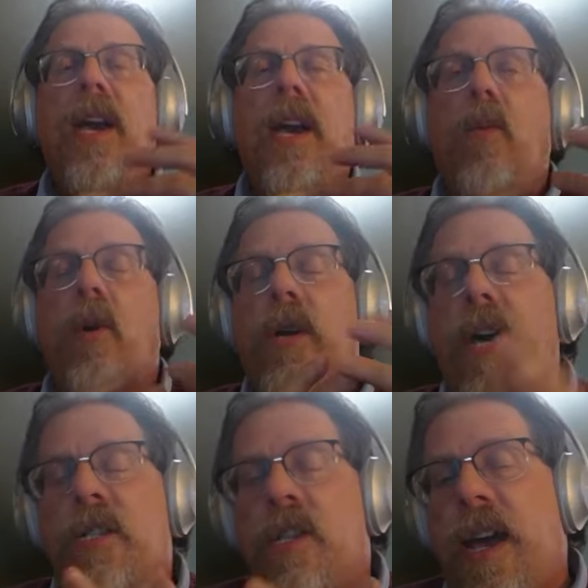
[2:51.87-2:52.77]
and we'll
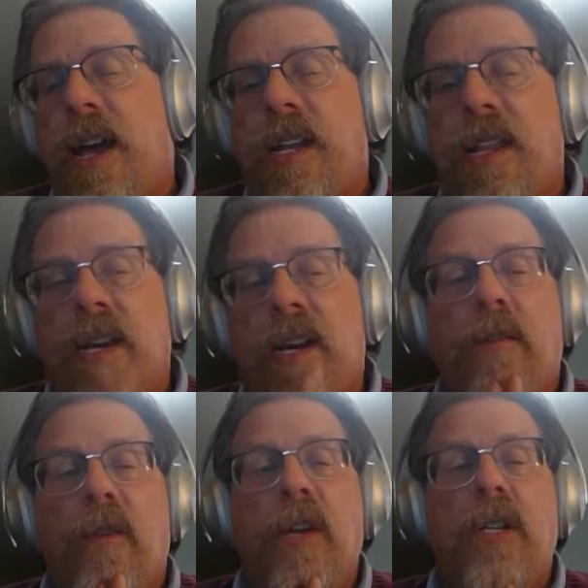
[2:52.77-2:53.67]
catch that in the
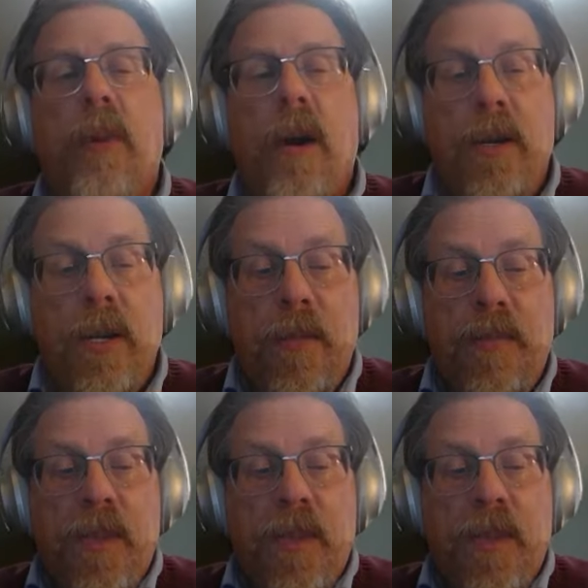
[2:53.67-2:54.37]
governance part.